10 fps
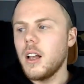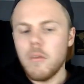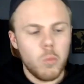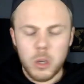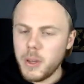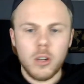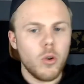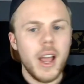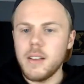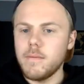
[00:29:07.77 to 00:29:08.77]
Would have been a
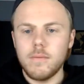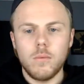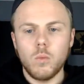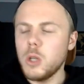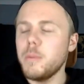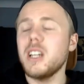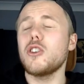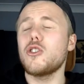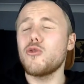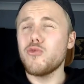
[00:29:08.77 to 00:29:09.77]
great
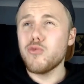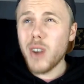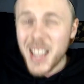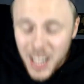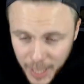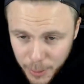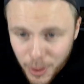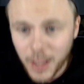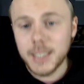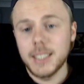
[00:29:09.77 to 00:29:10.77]

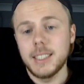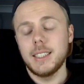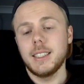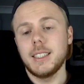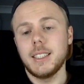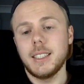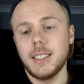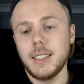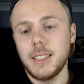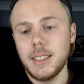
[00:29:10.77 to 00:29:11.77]
cliffhanger.
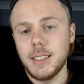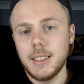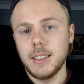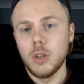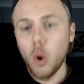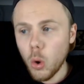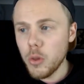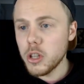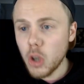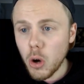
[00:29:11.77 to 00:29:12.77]
Or
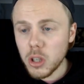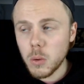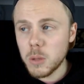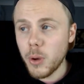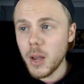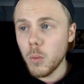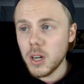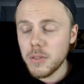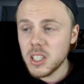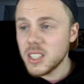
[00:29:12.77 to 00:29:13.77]
the Doctor was put in one
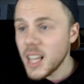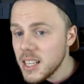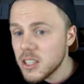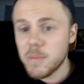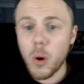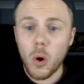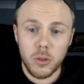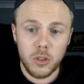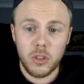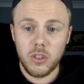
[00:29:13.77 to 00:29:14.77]
of the stasis
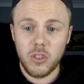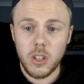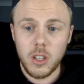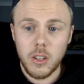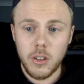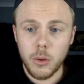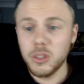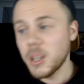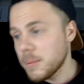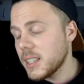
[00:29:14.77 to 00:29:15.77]
pods. Or
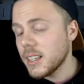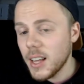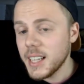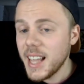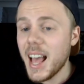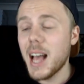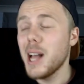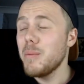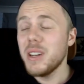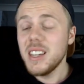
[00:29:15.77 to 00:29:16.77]
something like that.
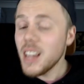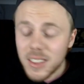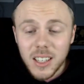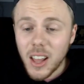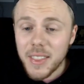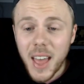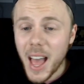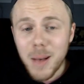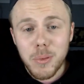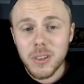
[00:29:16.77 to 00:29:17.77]
But nothing like that
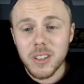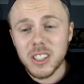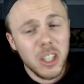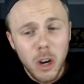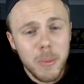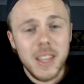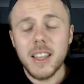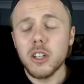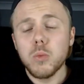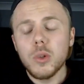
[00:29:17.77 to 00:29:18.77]
happens. Do you know what I mean? There
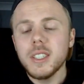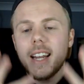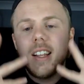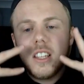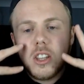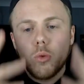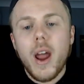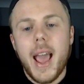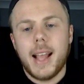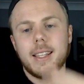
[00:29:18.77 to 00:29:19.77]
just wasn't any
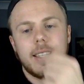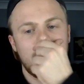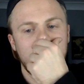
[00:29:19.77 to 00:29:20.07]
threat.